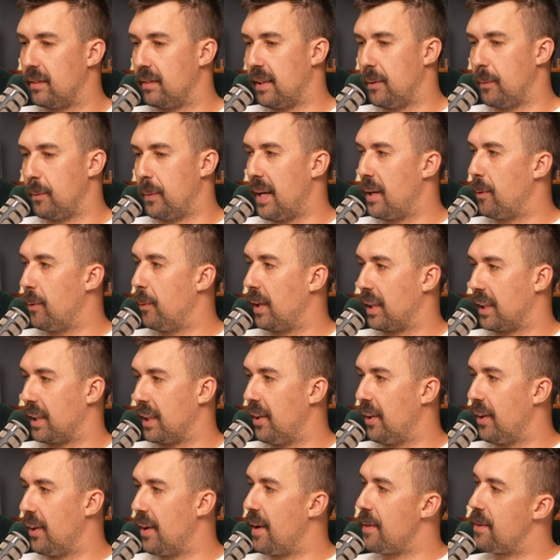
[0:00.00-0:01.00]
where do I
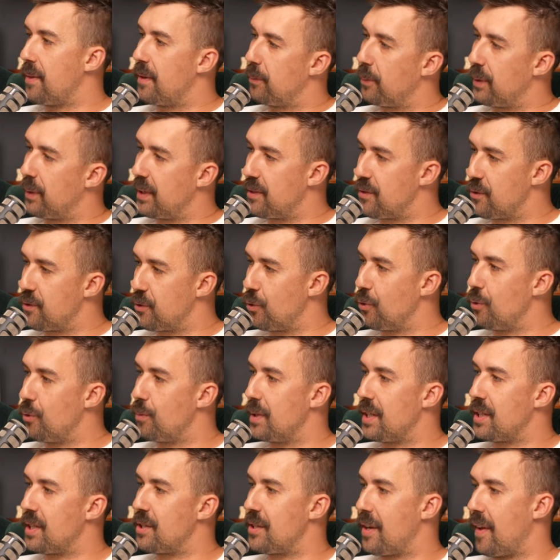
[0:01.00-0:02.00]
go? And then we
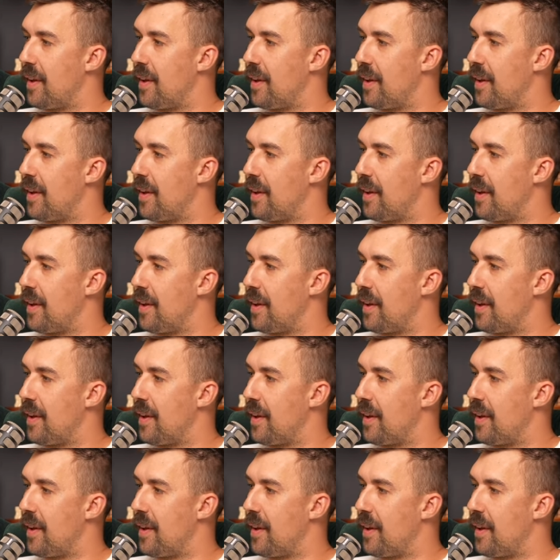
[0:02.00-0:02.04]
zoomed each